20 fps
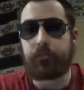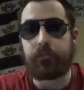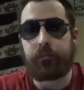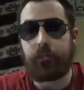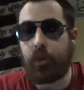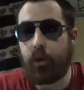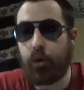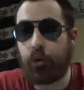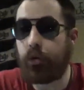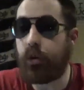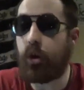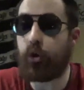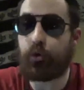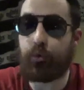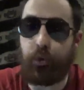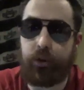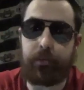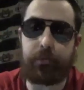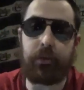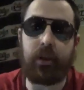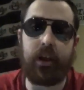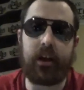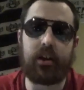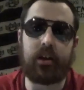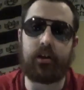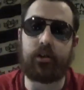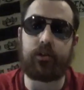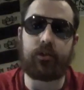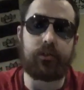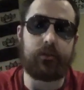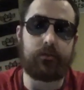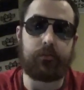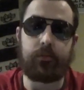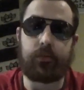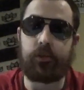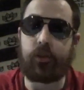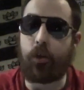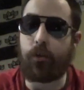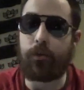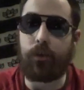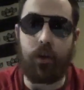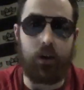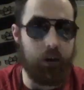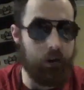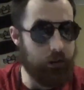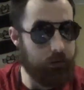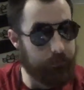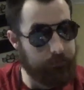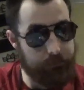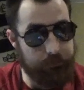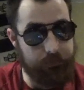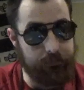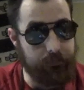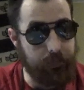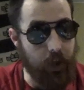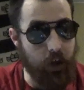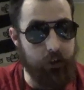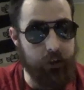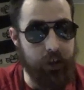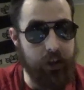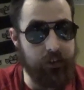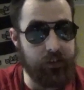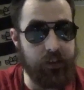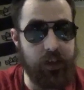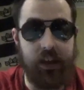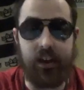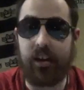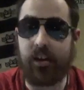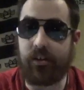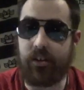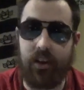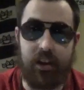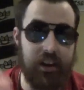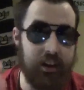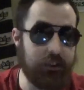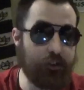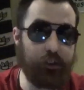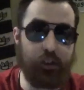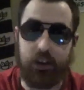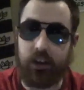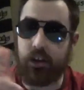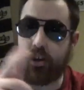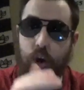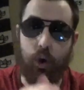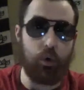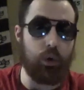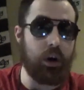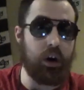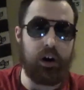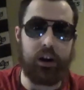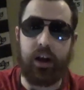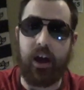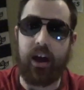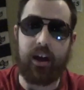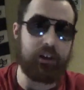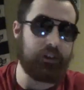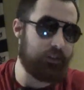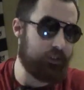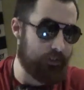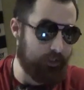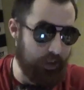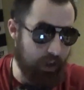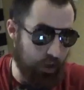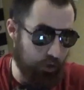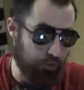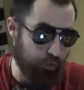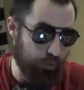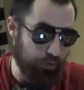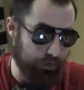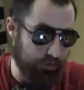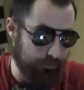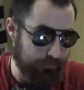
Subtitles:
Who knows what the plan is? So far, all they said is it's going to go on as scheduled.